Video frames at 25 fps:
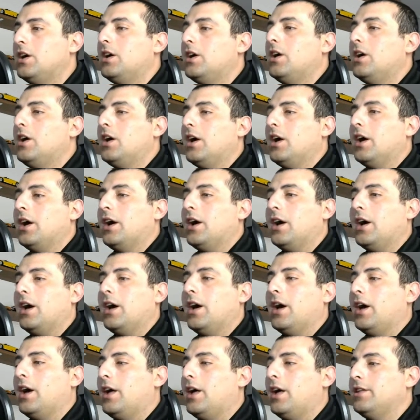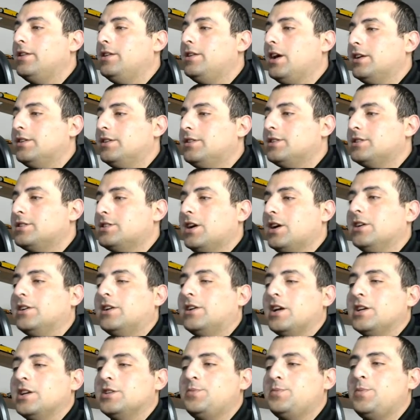And yeah, this card can
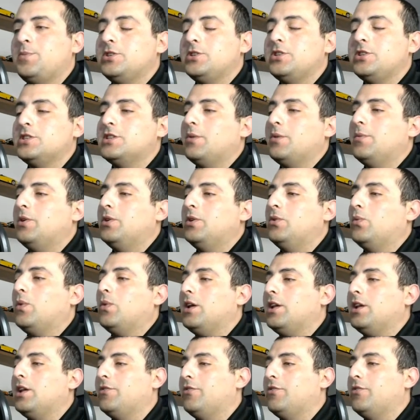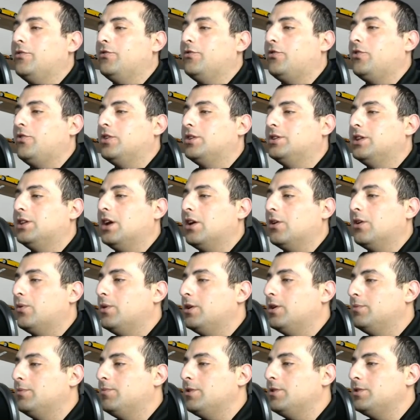special summon 1 level 4 Dark Wing
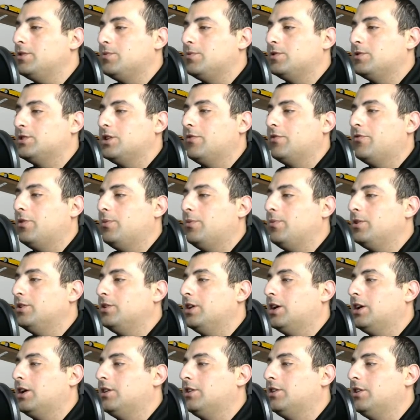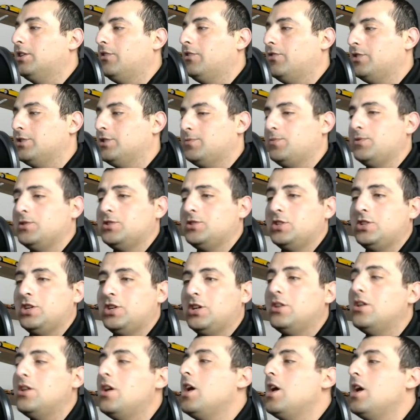Beast monster from your deck in defense position.
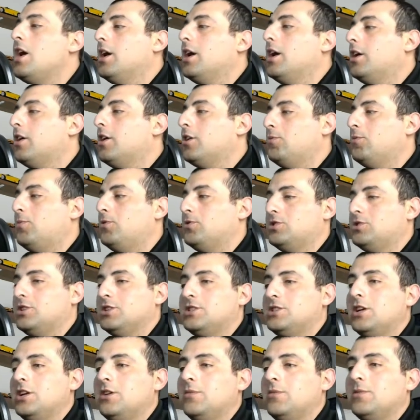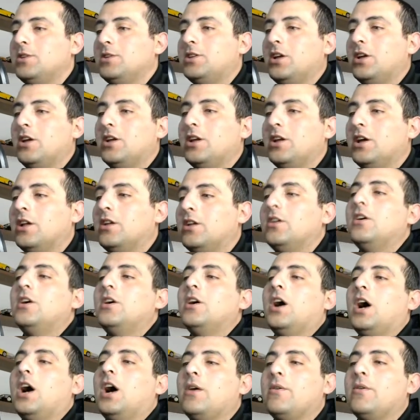Cannot be used as link material,
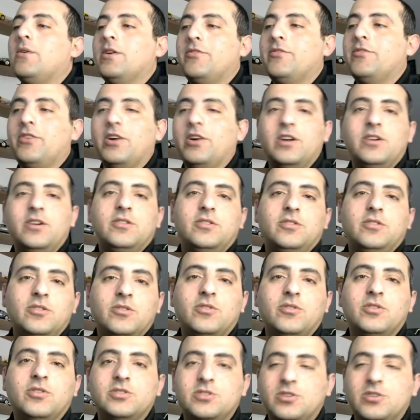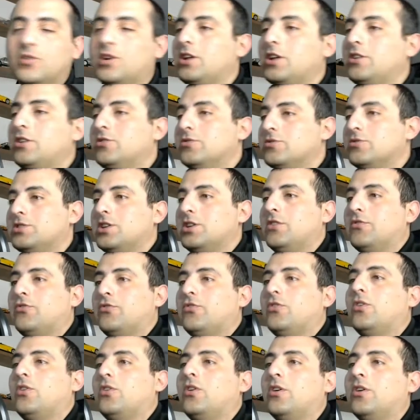however you also can use it
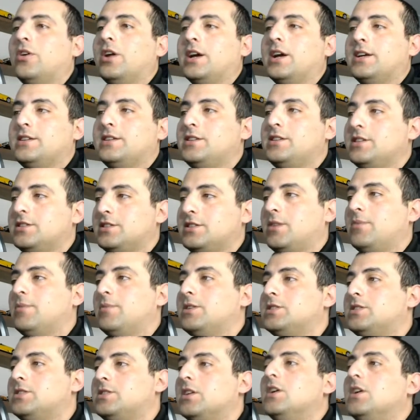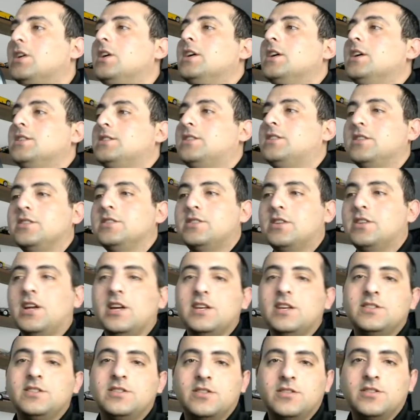for XC summons, since
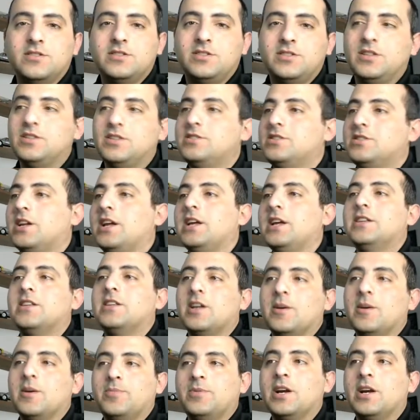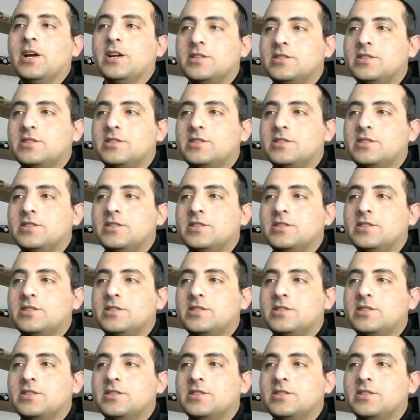Raid Raptors,